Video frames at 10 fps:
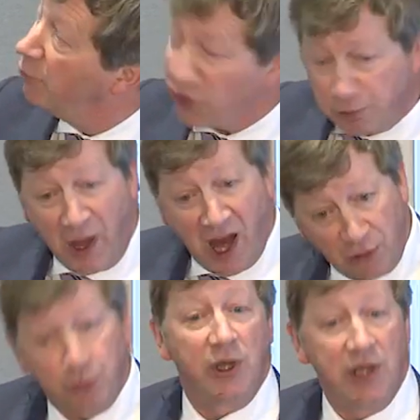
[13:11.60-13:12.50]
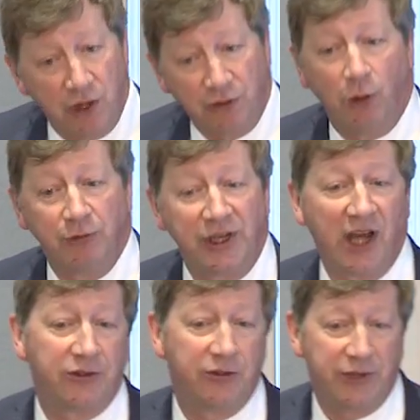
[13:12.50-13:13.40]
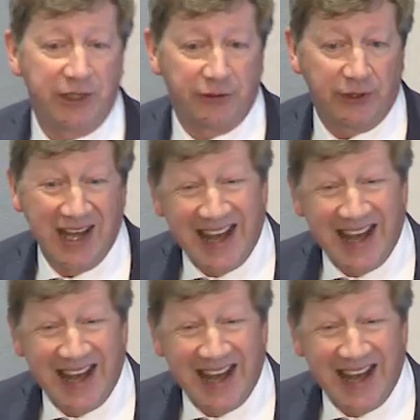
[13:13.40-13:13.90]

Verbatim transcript: this pathway is often activated.